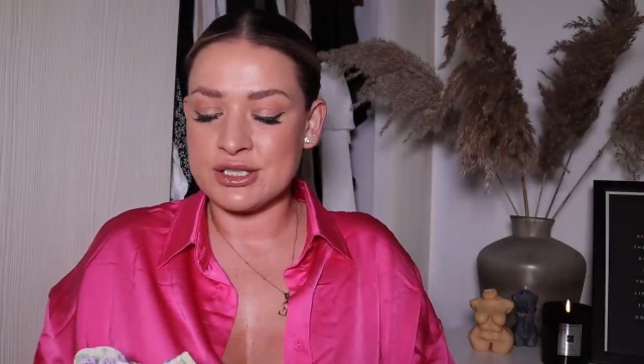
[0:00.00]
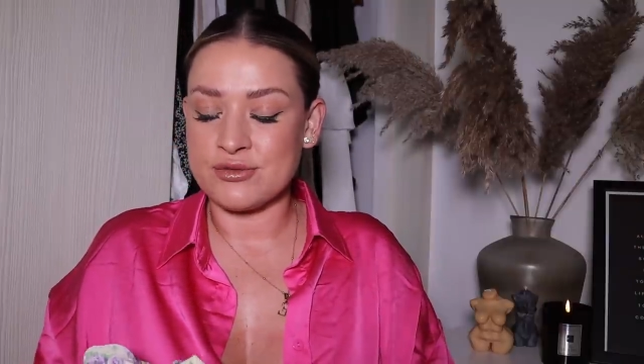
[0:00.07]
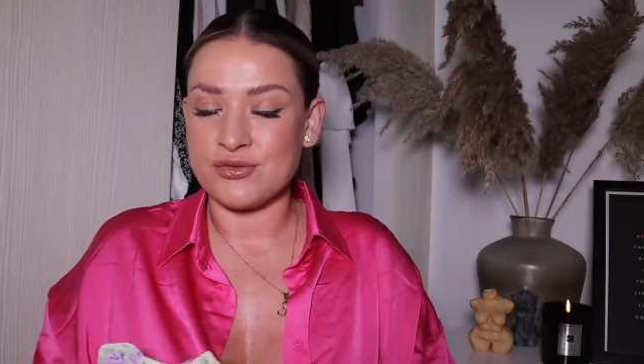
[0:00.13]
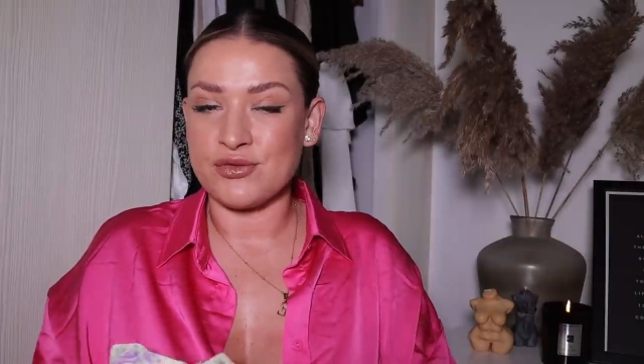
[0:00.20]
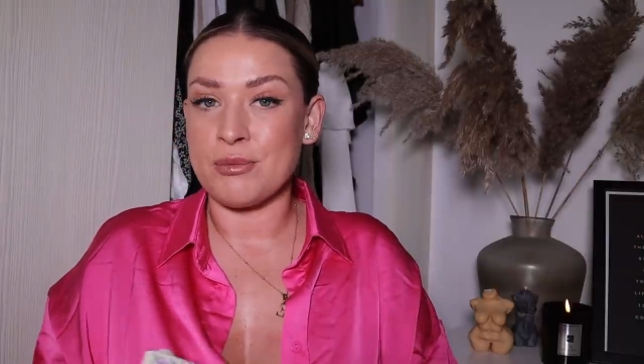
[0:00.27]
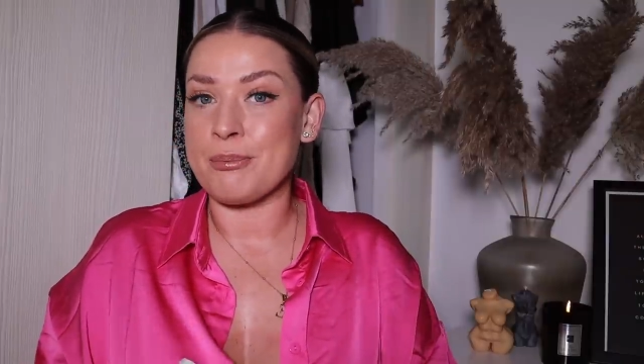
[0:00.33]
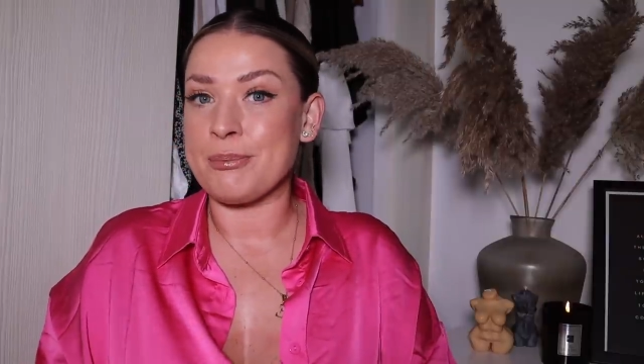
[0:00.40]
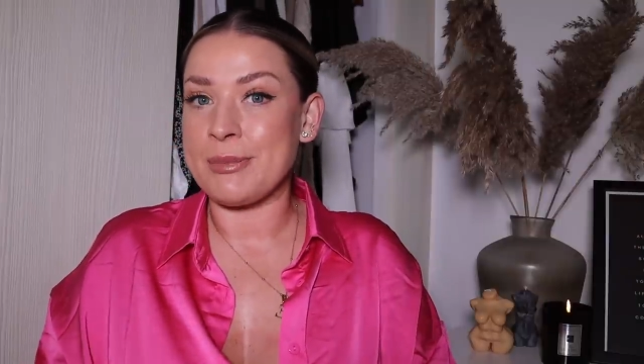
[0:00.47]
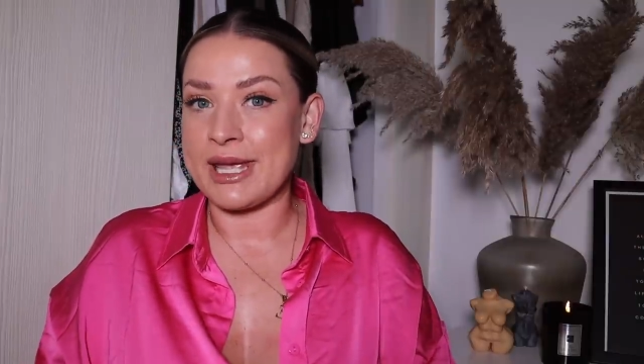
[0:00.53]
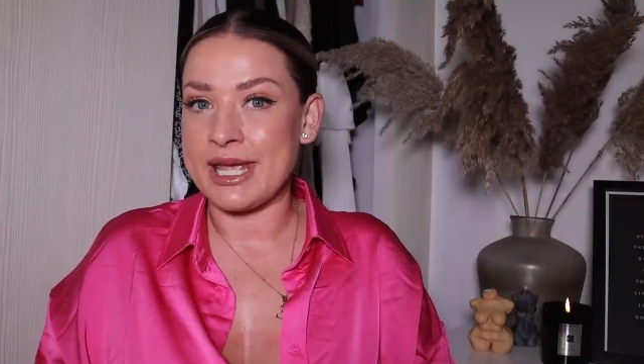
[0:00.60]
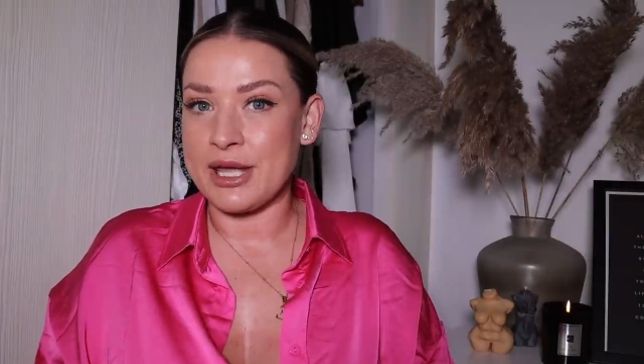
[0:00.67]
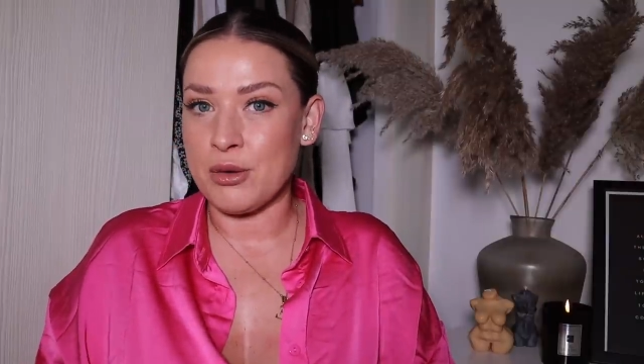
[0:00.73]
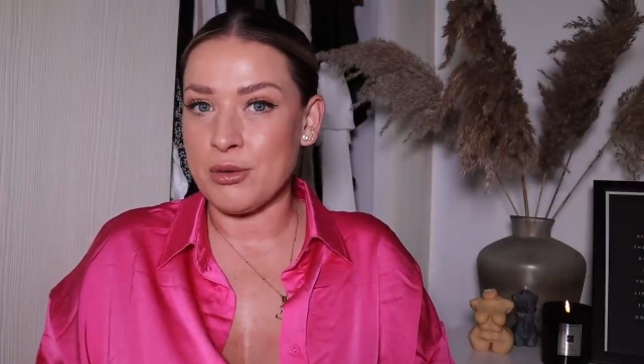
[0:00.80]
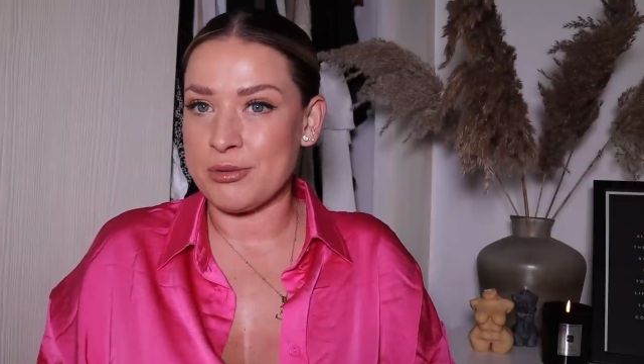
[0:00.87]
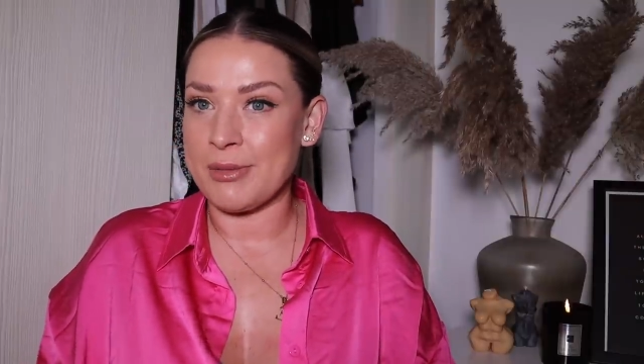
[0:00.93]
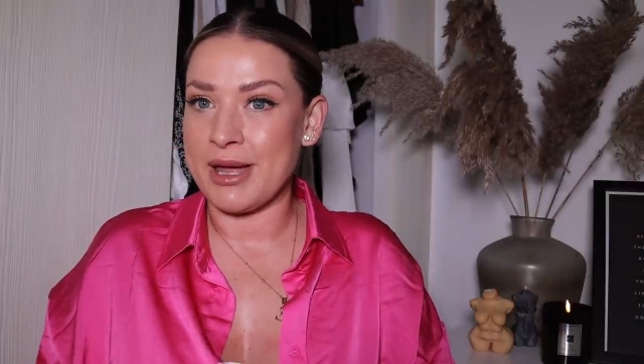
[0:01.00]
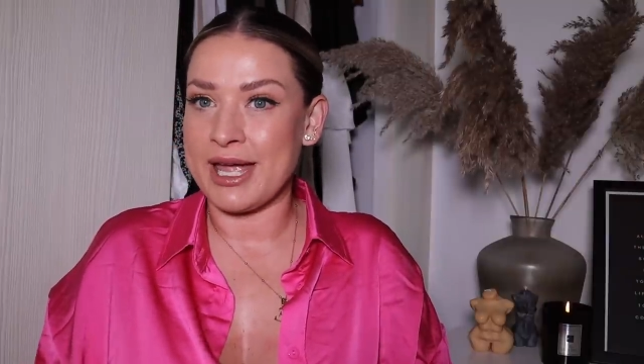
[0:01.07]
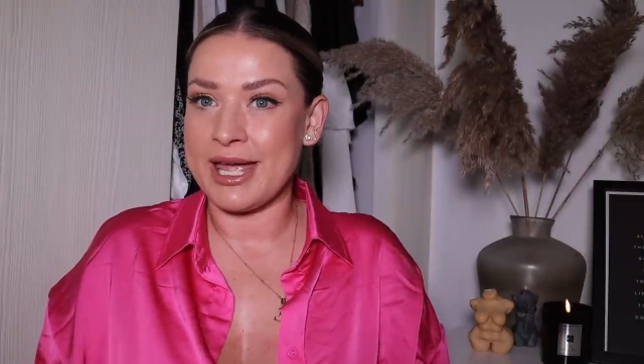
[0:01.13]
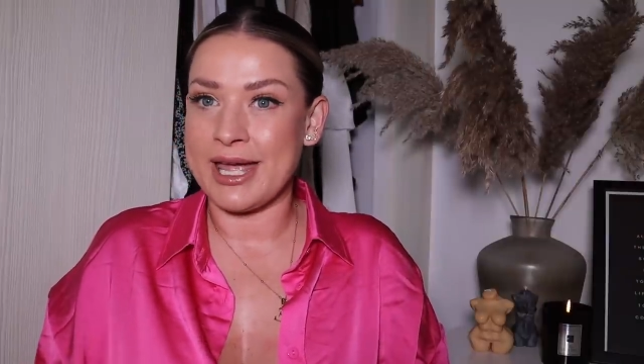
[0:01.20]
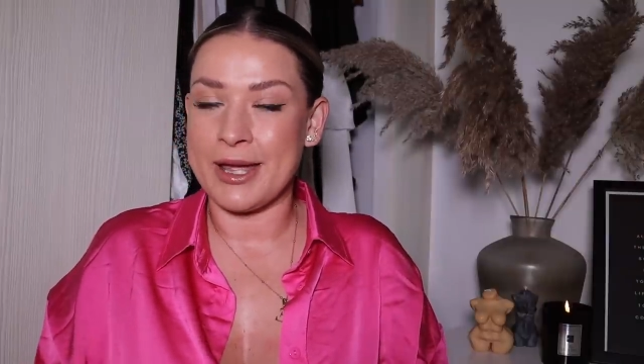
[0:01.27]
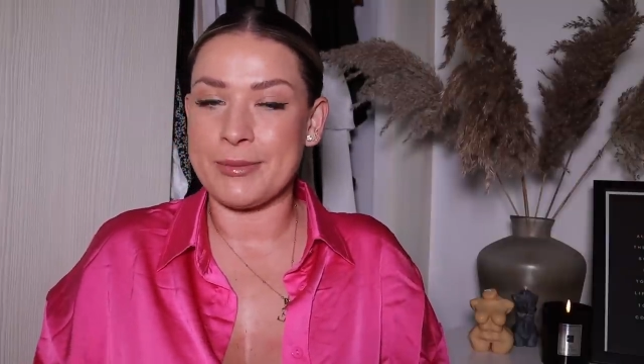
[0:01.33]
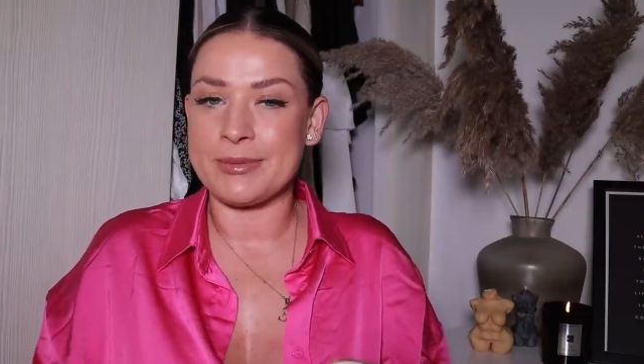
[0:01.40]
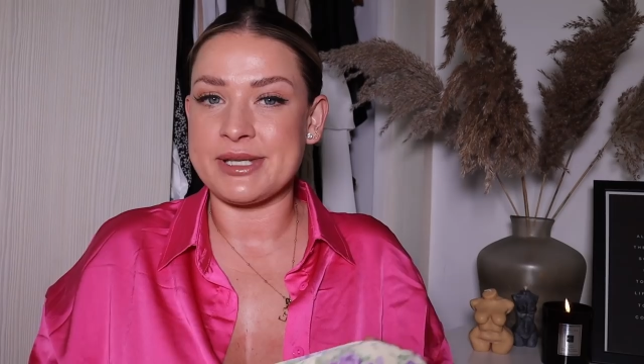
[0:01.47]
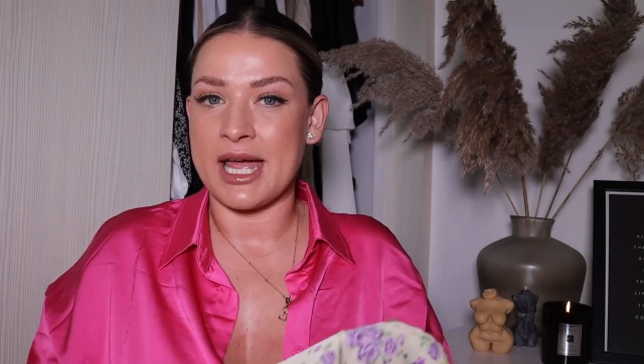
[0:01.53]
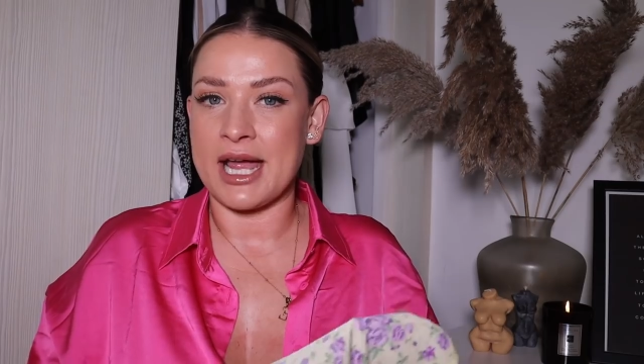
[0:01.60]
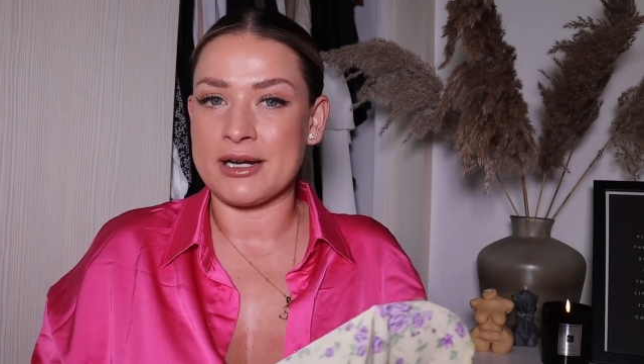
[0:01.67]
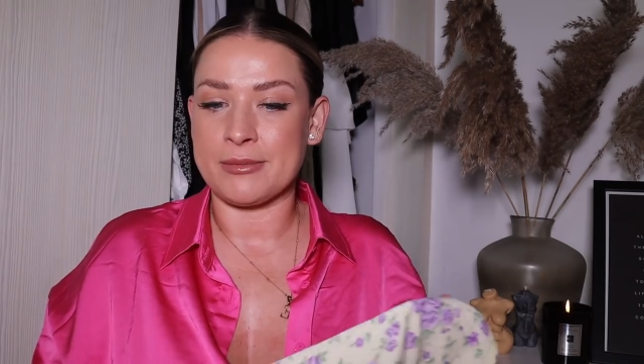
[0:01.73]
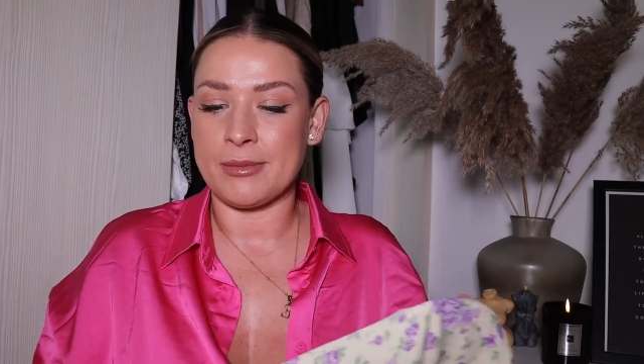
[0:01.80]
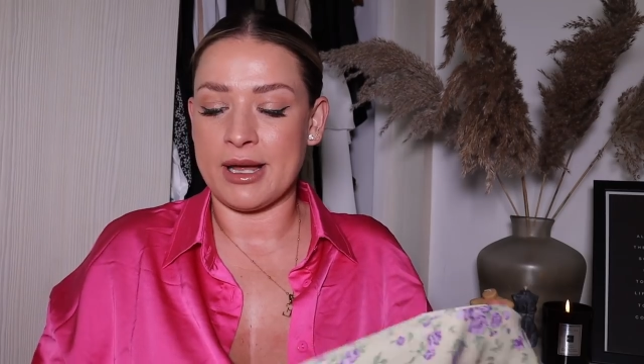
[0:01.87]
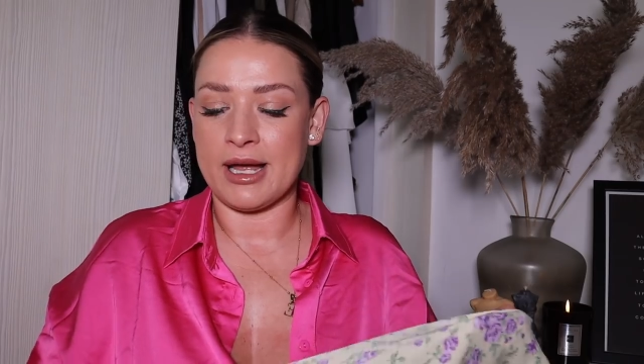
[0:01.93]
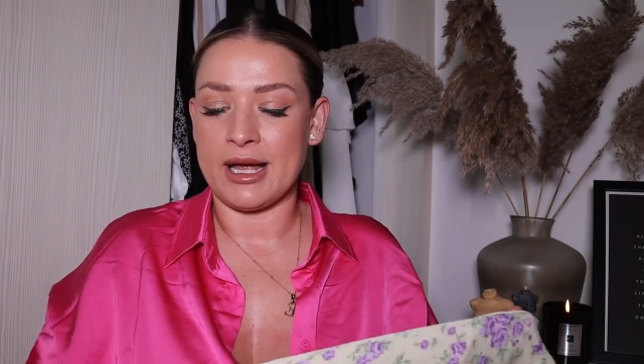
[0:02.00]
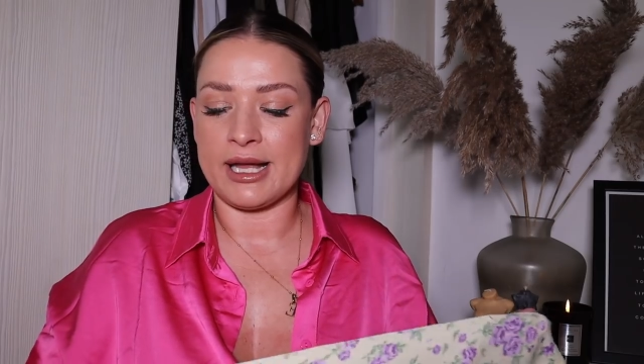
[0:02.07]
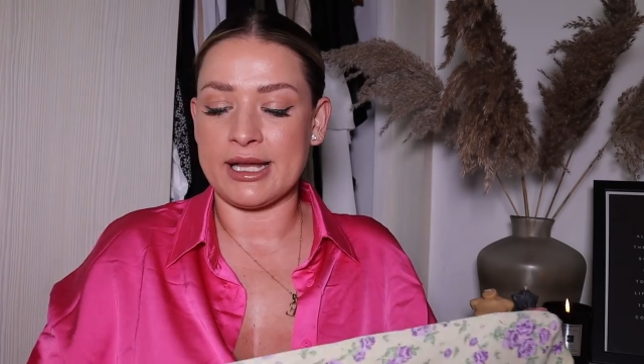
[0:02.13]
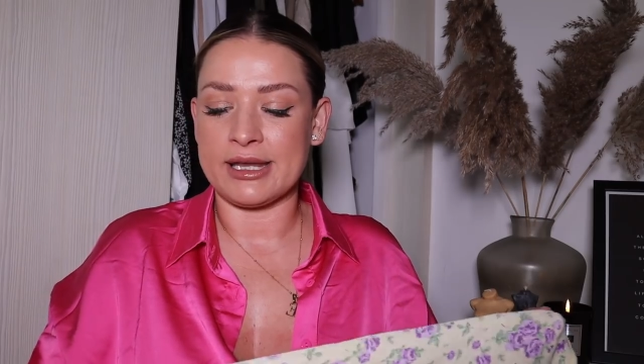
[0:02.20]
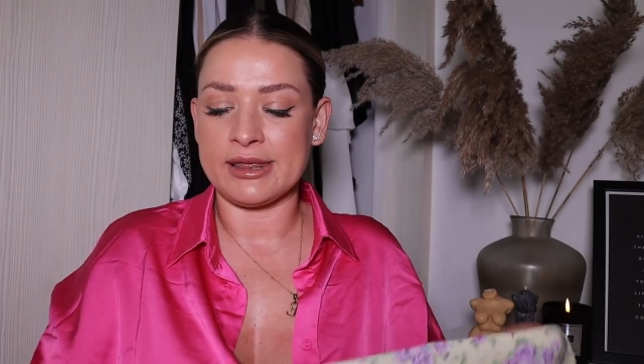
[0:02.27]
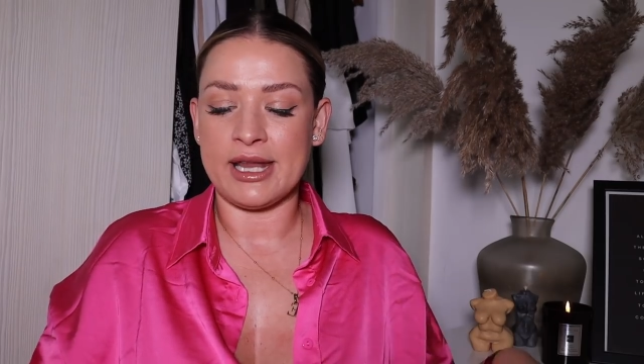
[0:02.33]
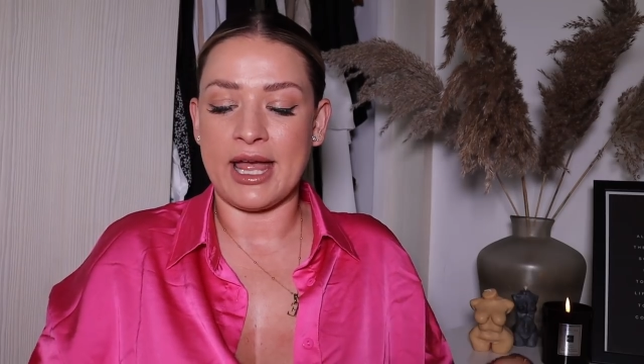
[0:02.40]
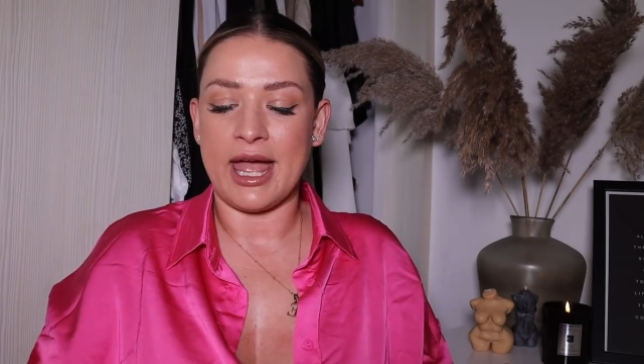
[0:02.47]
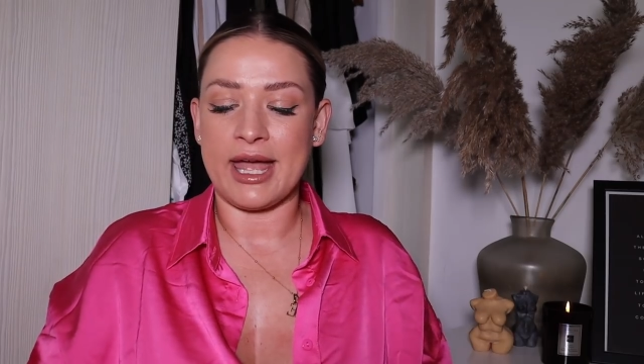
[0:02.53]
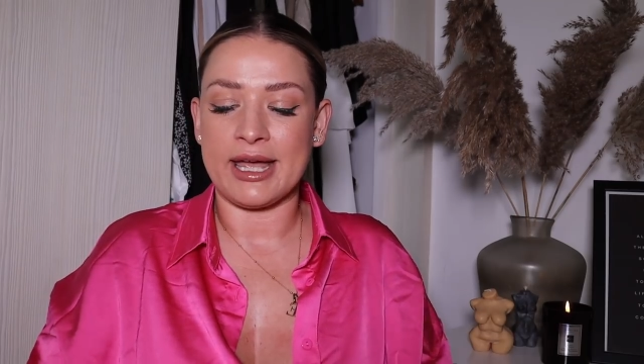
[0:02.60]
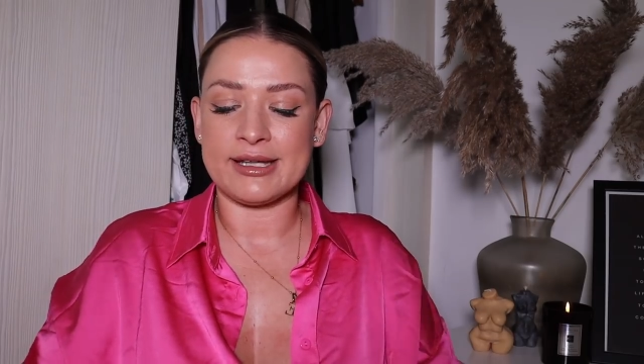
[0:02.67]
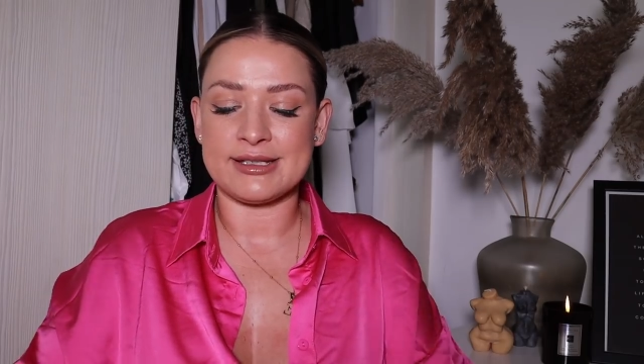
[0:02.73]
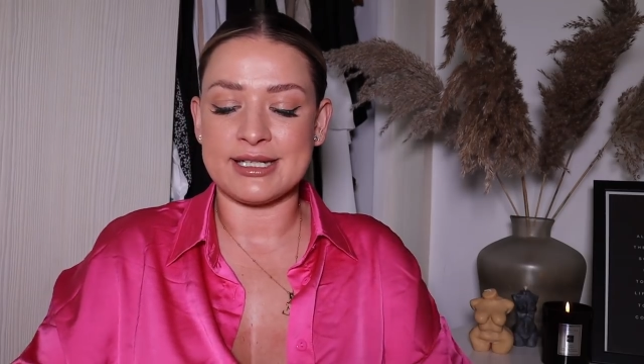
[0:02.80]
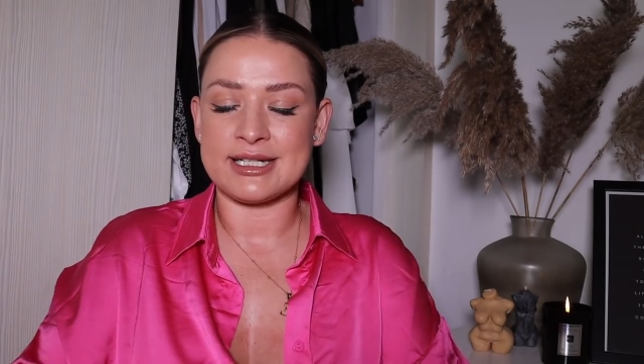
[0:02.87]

for me, with my hips and my legs,